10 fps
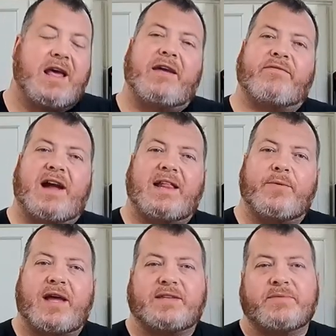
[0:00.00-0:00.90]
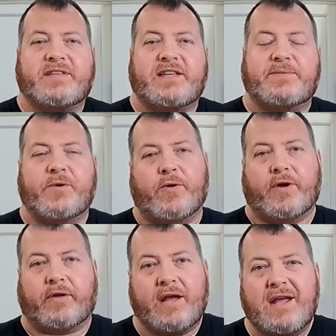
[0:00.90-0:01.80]
And finally, we got some sesame
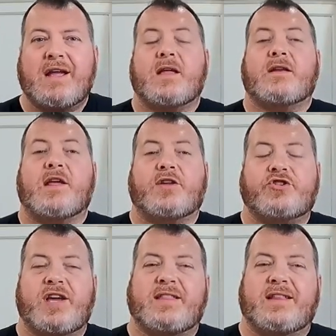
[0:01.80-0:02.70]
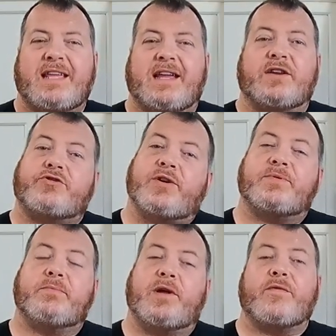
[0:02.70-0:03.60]
oil. Now you can check the link in the
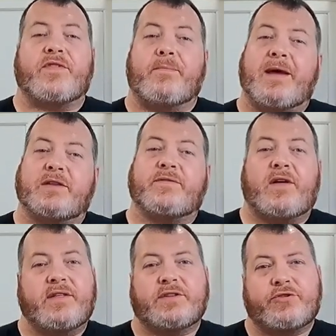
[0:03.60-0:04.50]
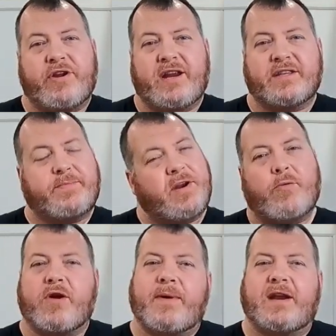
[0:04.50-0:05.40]
description below for the amounts of all these ingredients, but
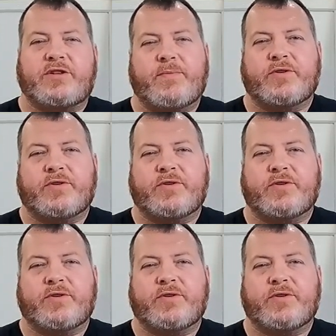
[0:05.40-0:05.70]
don't worry about it too